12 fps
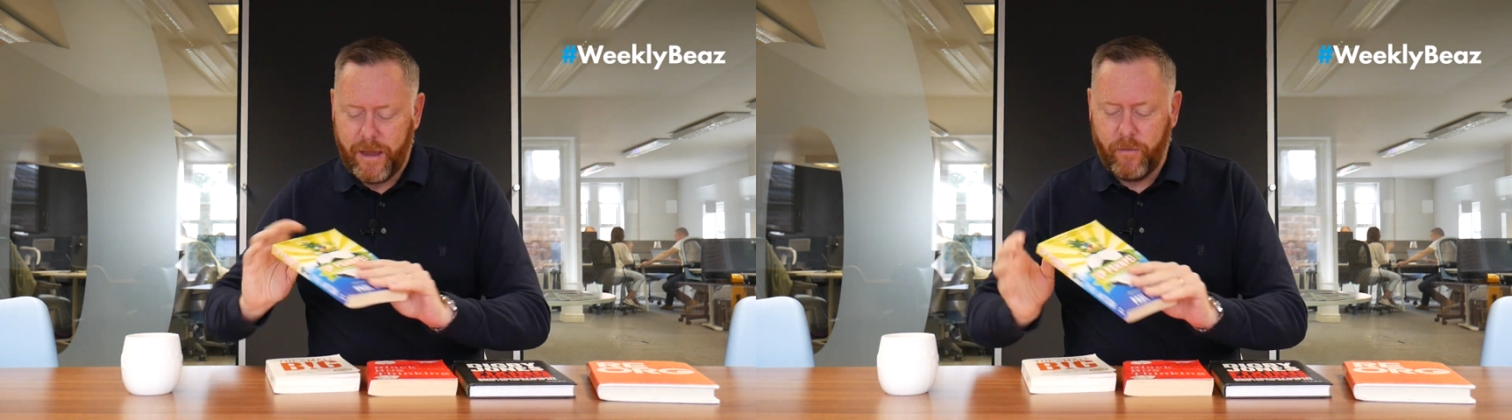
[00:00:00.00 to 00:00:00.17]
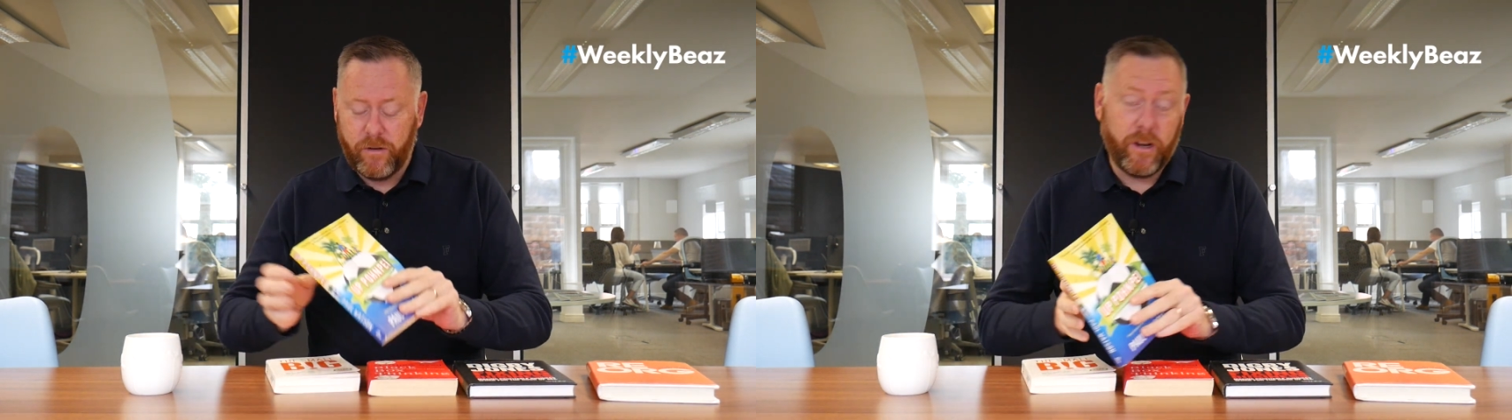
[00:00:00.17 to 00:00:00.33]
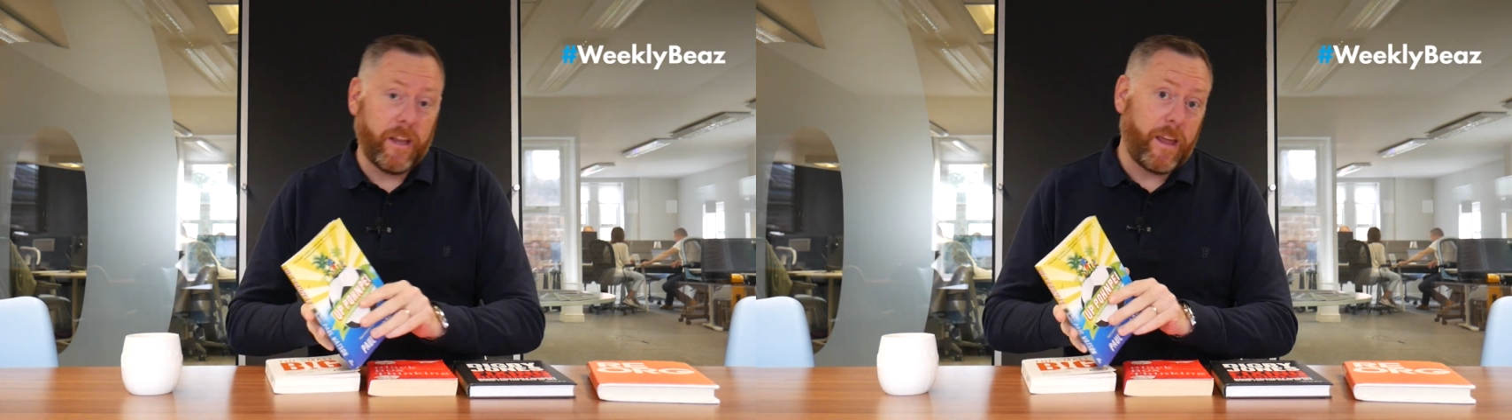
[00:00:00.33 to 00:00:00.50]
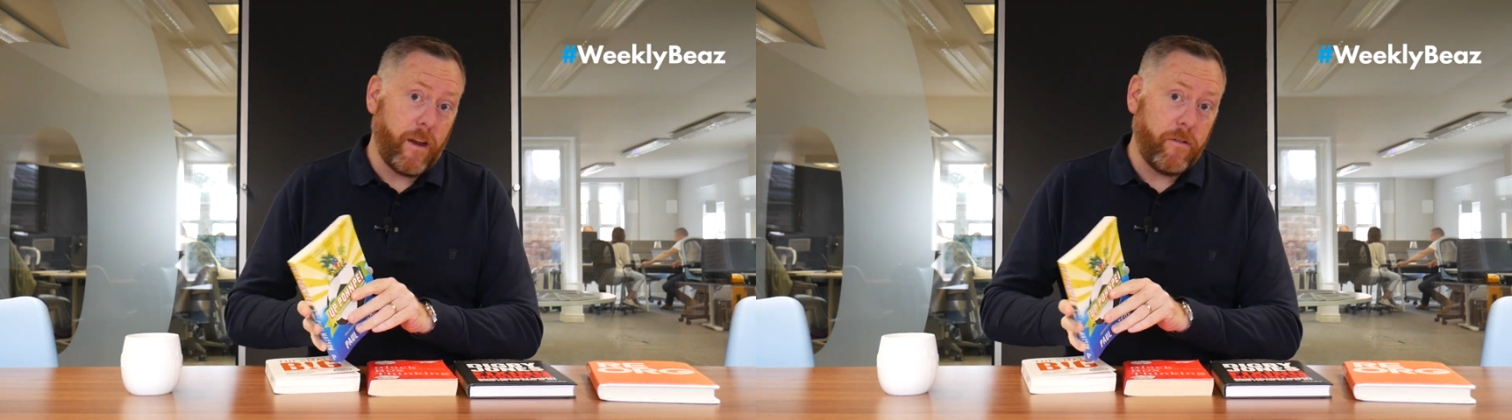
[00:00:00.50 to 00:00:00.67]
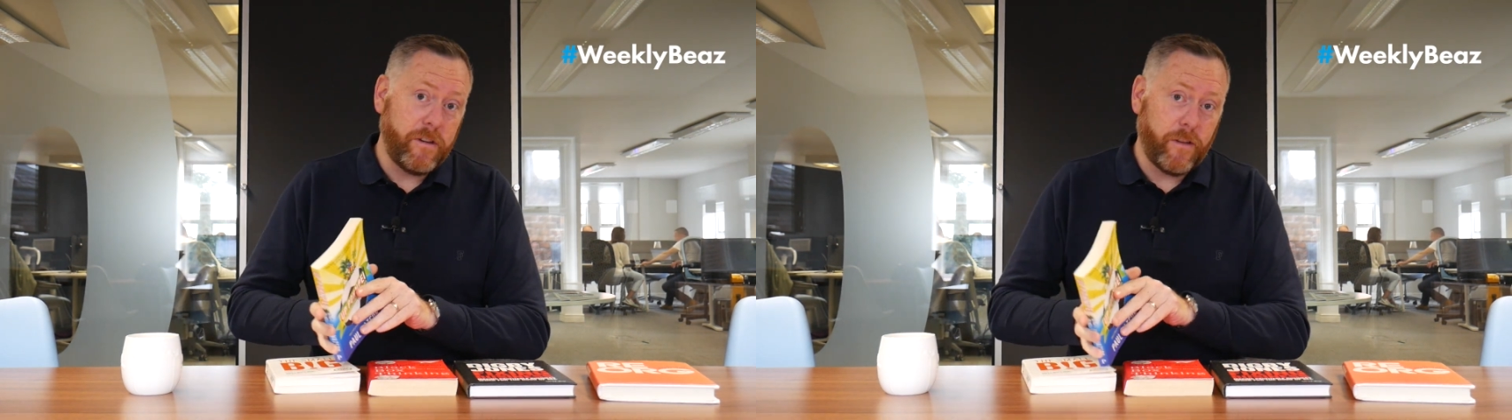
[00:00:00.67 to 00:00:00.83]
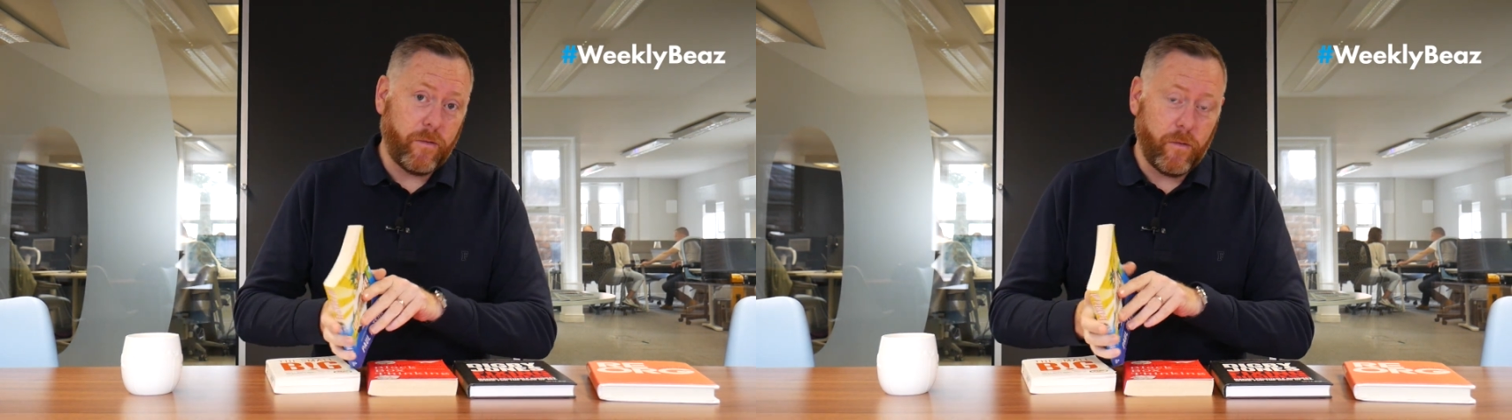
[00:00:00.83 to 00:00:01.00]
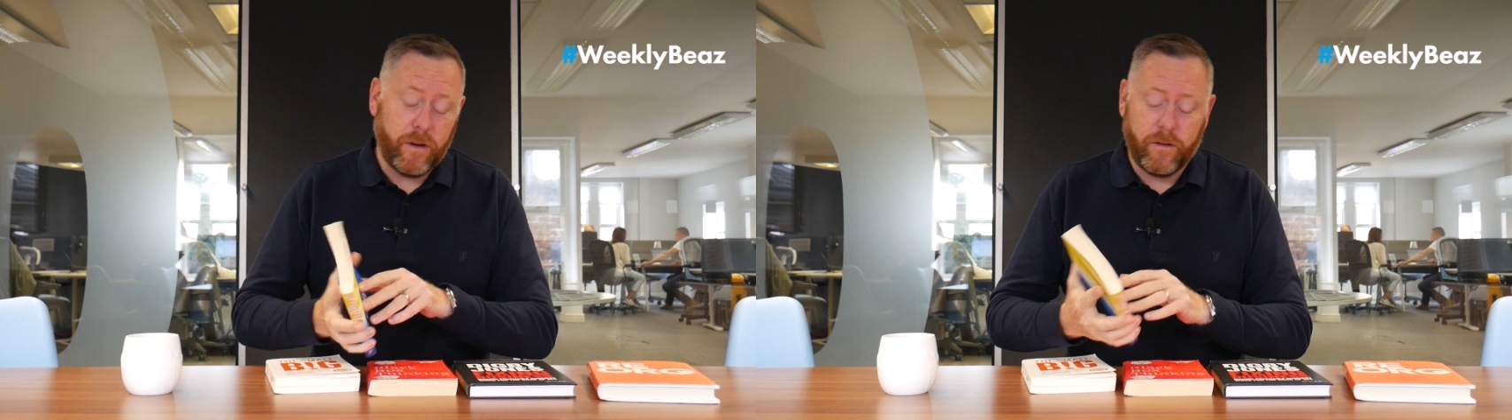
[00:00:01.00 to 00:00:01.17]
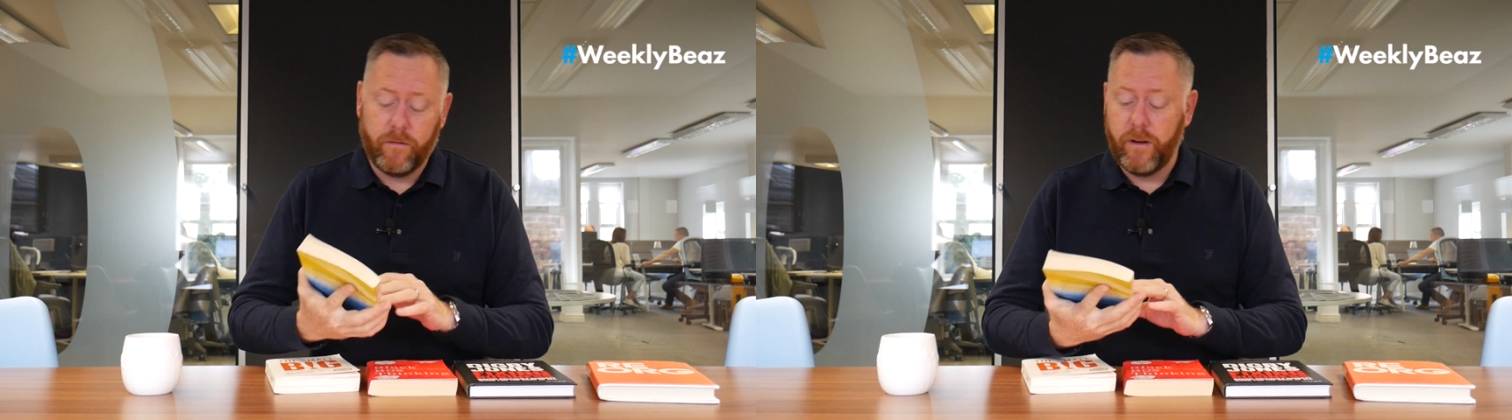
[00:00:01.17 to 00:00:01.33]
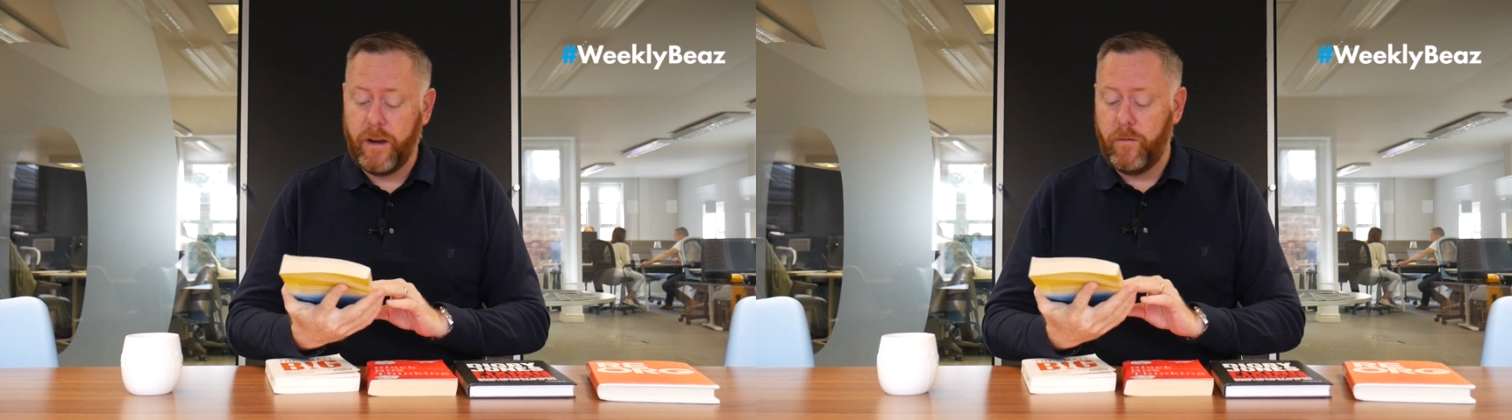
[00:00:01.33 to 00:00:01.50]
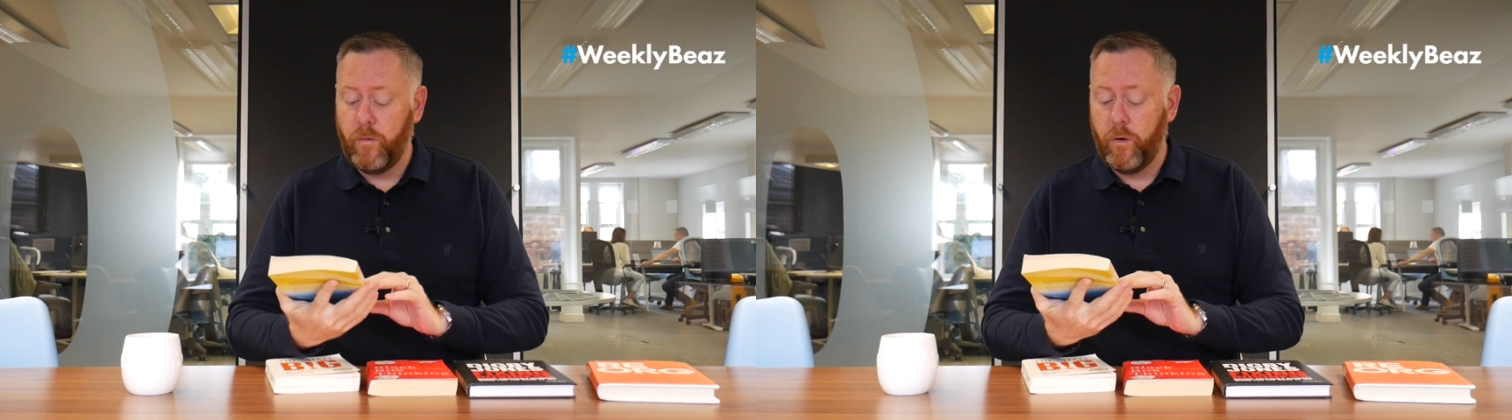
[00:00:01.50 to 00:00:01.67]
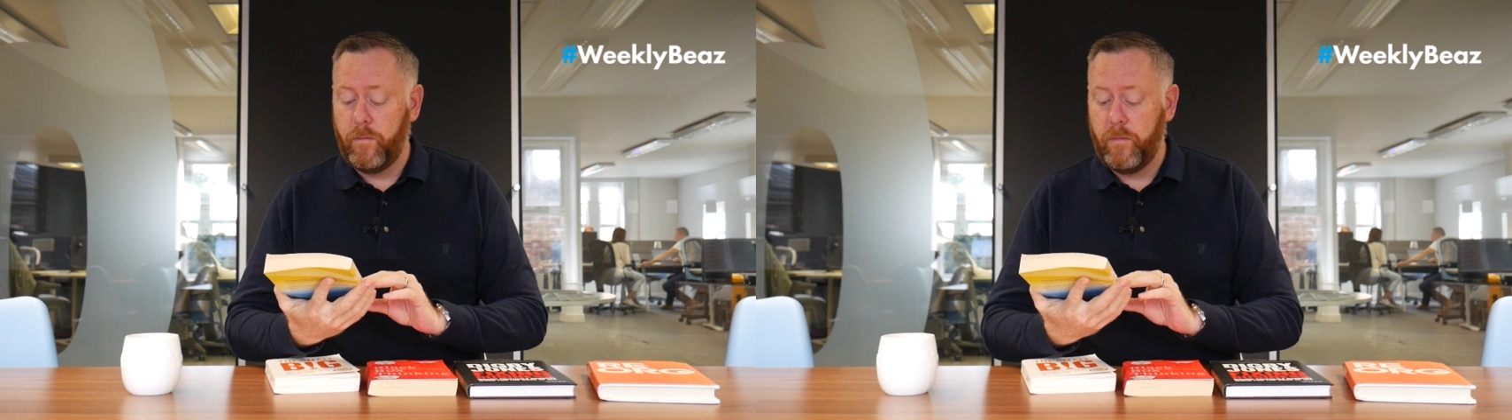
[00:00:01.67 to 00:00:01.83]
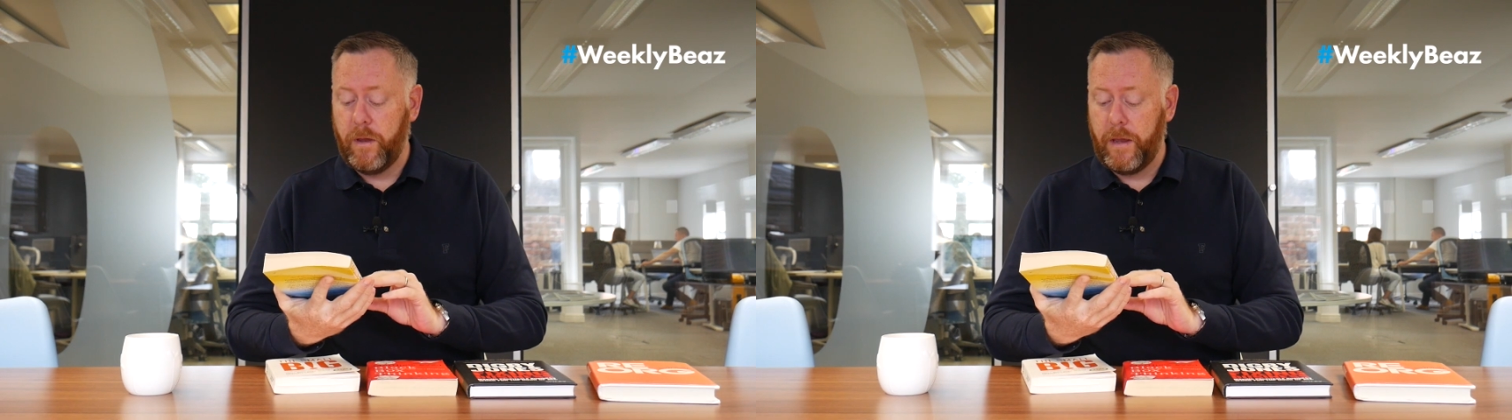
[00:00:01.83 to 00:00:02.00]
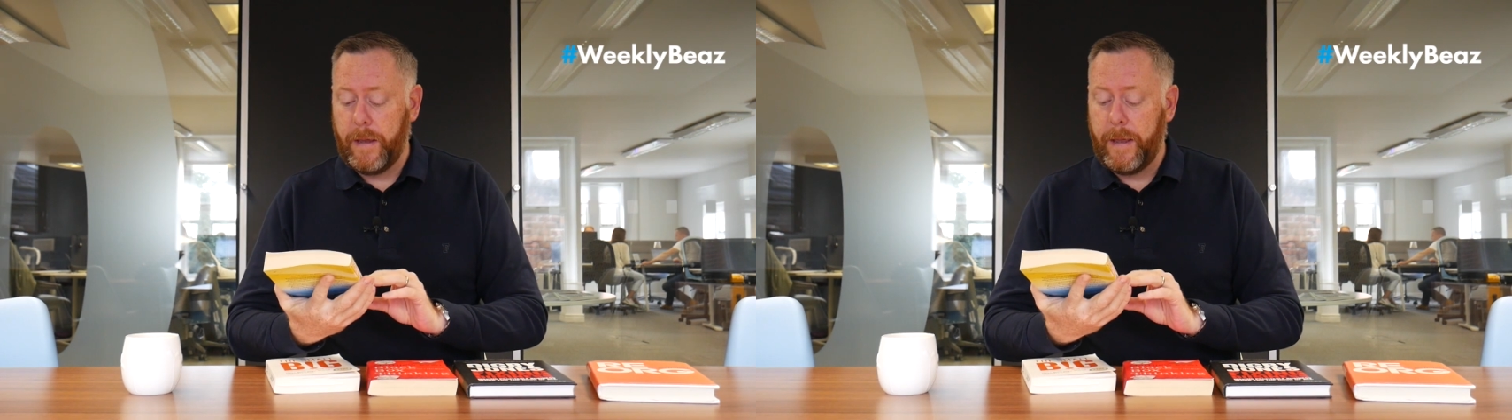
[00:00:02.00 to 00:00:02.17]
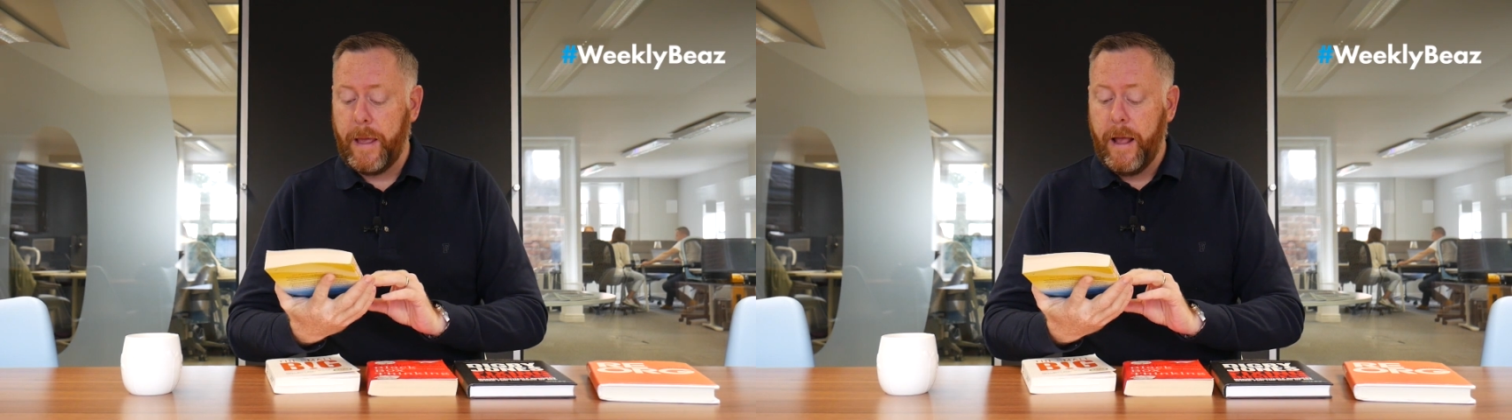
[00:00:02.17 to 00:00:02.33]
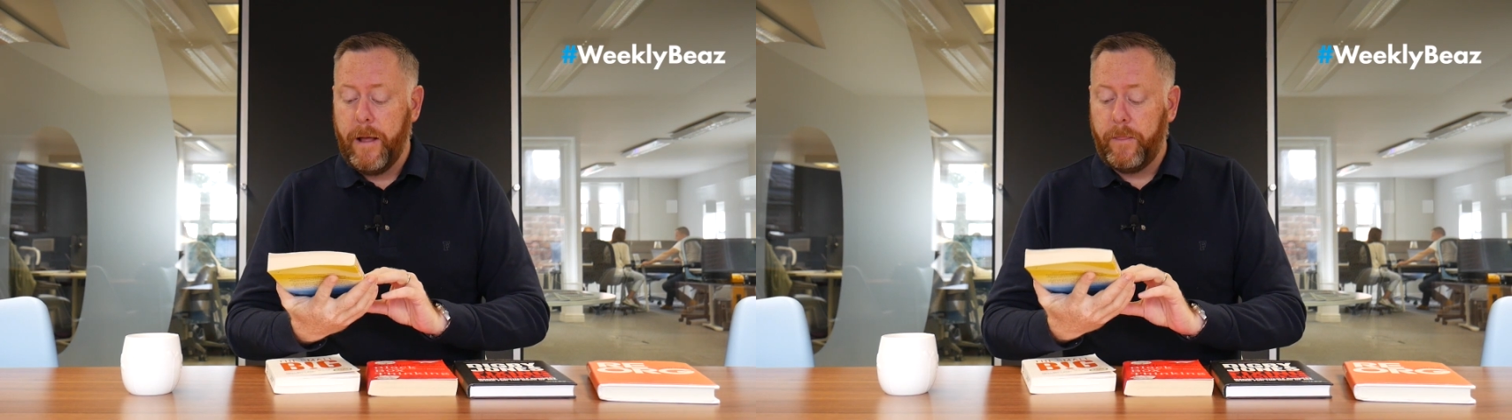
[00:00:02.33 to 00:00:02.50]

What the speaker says: which I encourage everyone to read, would be